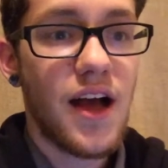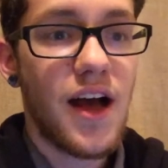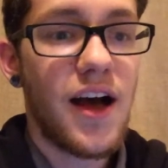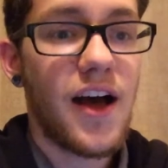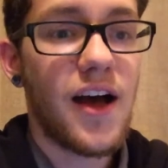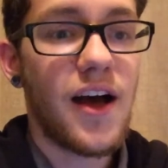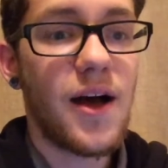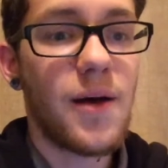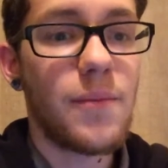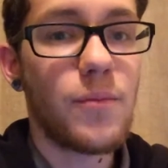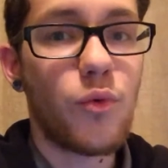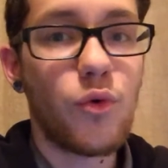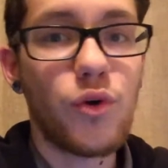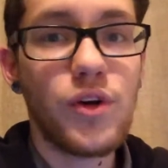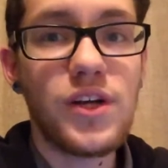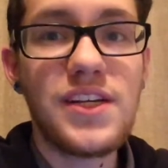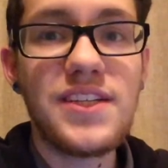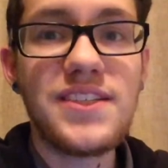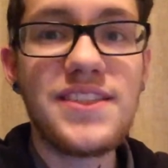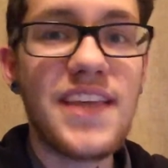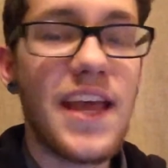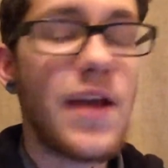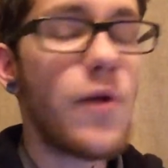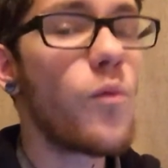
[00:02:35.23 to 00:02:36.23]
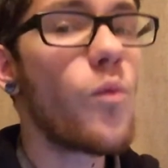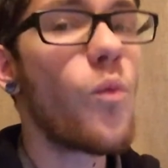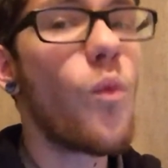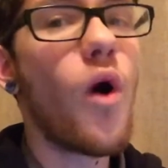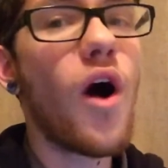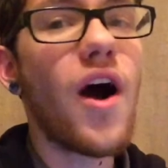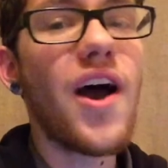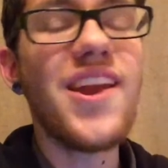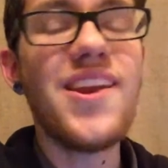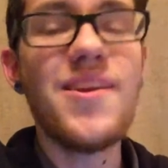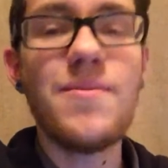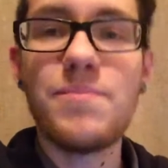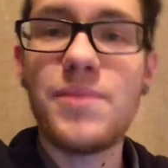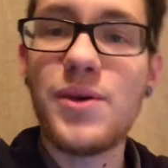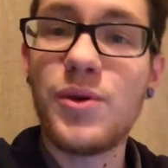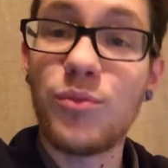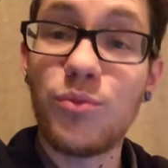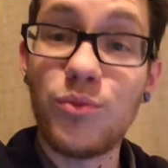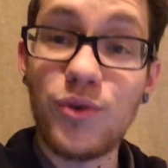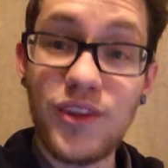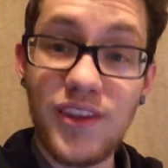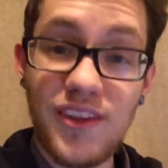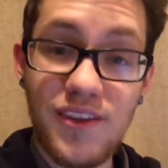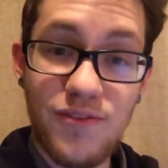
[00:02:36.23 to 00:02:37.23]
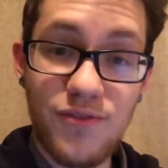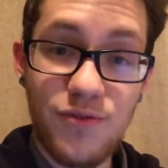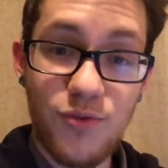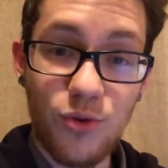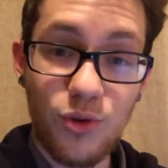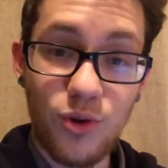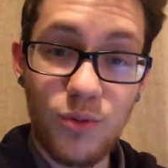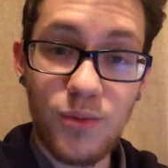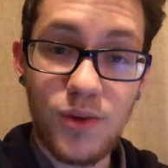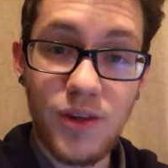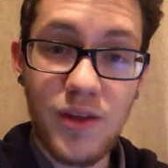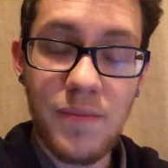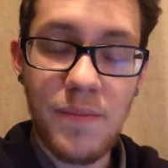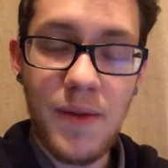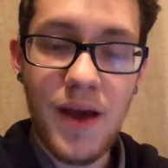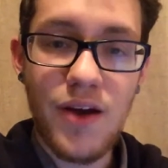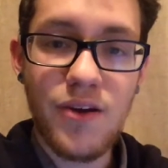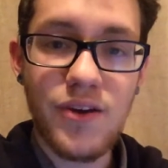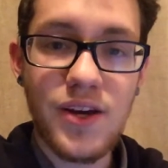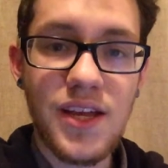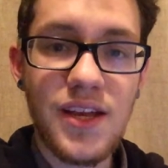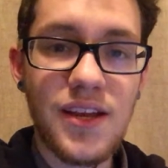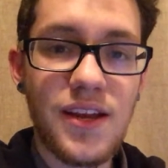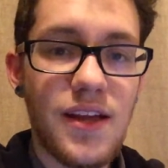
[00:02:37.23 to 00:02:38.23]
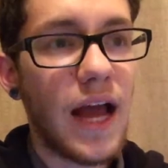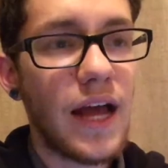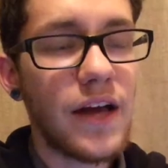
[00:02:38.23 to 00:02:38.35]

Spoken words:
or you could say one and be really formal about it.